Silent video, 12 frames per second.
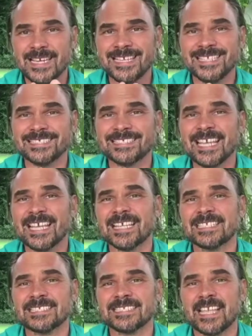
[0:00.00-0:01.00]
In the
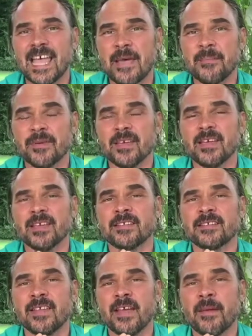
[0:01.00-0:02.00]
second step,
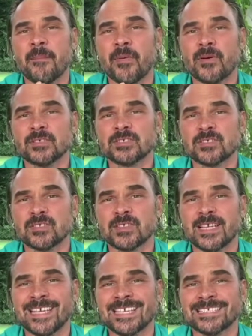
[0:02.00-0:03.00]
the
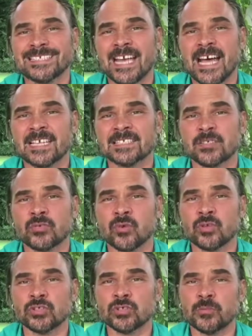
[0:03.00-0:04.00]
person is asked
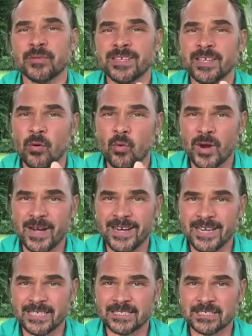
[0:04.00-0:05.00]
to also bring
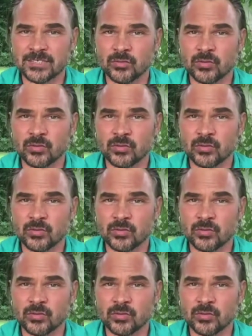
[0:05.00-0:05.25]
awareness